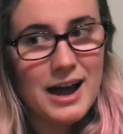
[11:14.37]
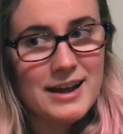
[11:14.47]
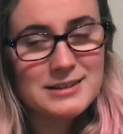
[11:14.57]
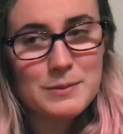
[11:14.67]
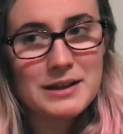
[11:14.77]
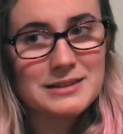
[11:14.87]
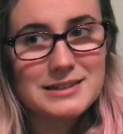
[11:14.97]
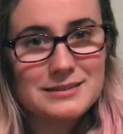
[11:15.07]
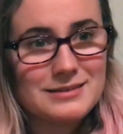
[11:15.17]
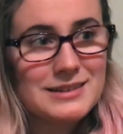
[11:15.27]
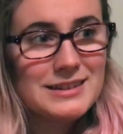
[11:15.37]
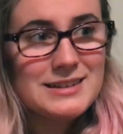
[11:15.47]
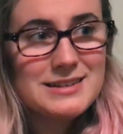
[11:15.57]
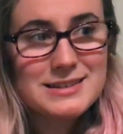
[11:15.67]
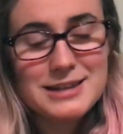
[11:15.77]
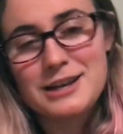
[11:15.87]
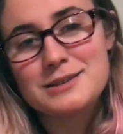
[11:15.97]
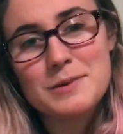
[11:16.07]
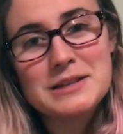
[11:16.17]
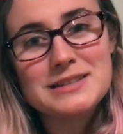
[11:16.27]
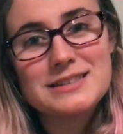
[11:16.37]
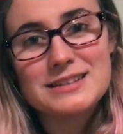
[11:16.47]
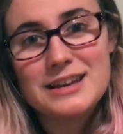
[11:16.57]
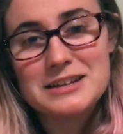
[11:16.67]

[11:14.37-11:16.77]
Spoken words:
I spent 6 months